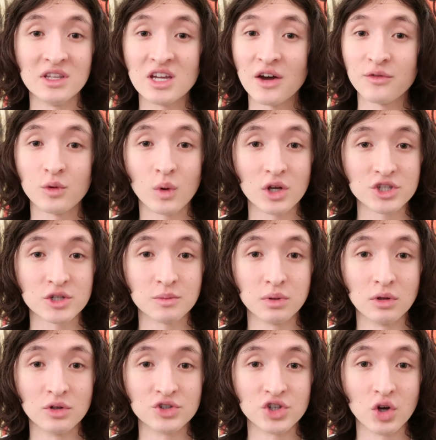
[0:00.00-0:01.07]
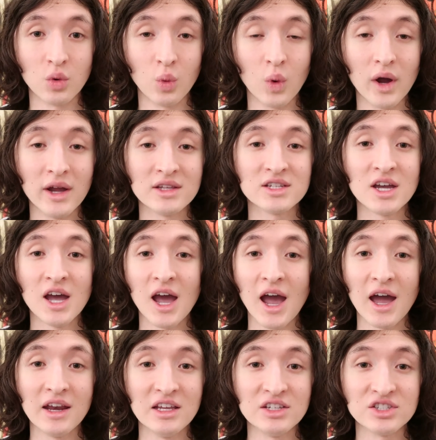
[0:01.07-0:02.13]
He definitely wants to pull his own weight,
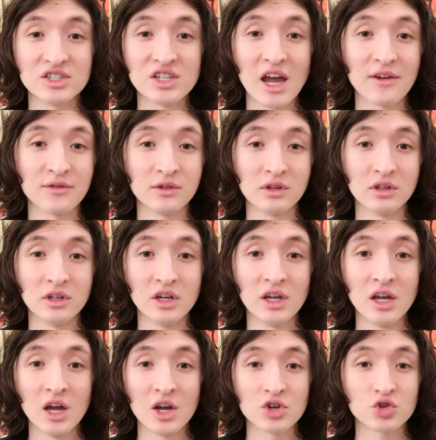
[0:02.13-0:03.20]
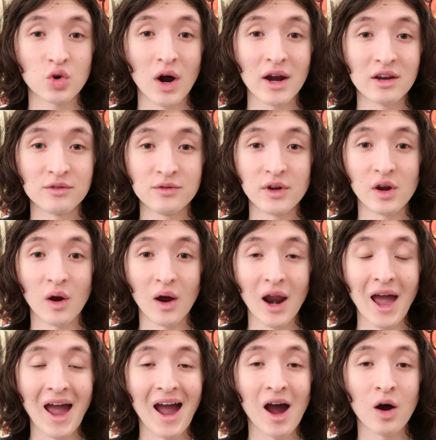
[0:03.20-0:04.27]
and he's definitely trying to figure
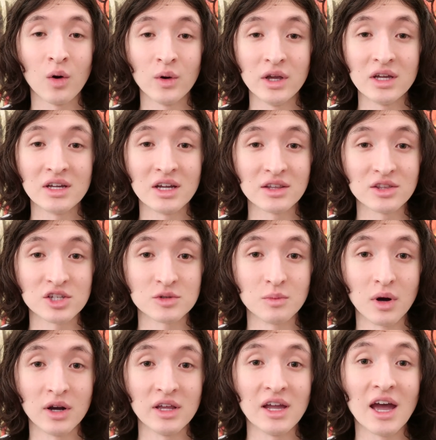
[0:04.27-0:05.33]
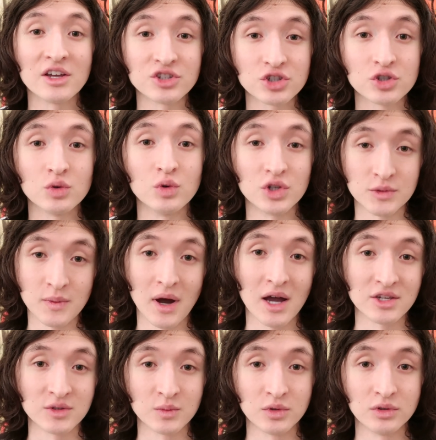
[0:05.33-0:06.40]
out how he can get this money as soon as
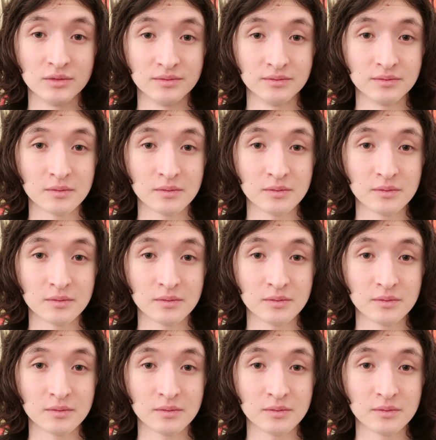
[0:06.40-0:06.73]
possible.